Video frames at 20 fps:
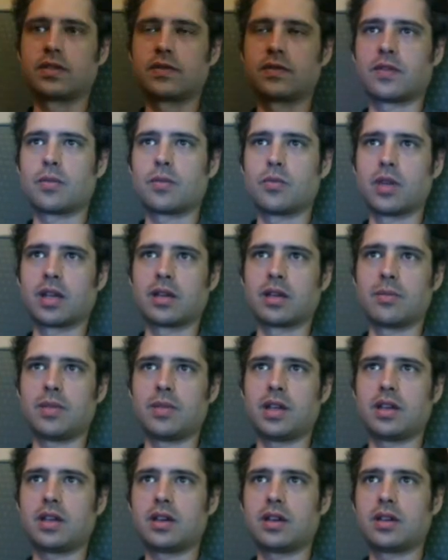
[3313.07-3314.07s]
from
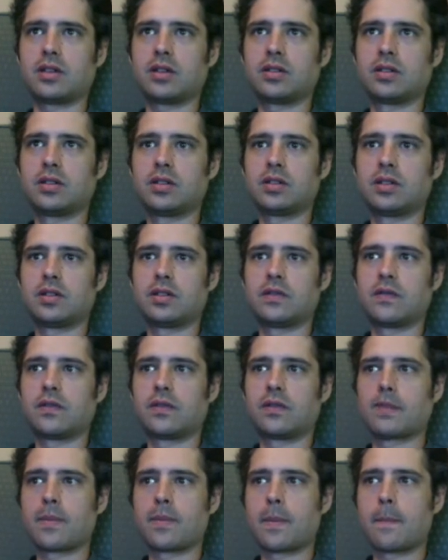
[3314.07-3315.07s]
Wikipedia
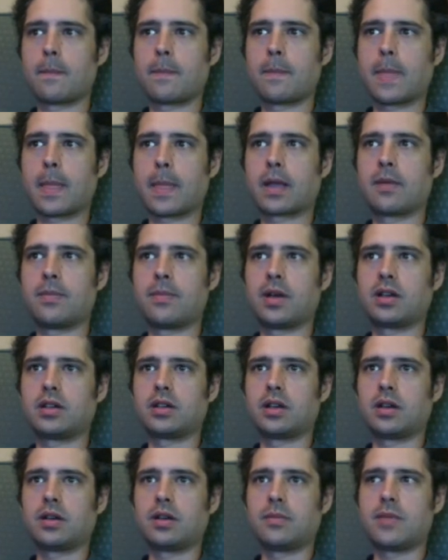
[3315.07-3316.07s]
compared
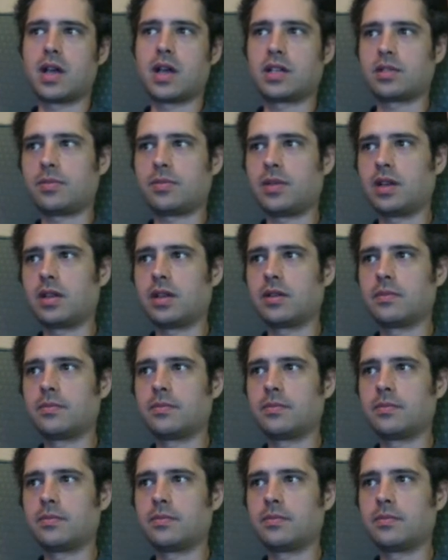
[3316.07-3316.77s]
to Magipedia.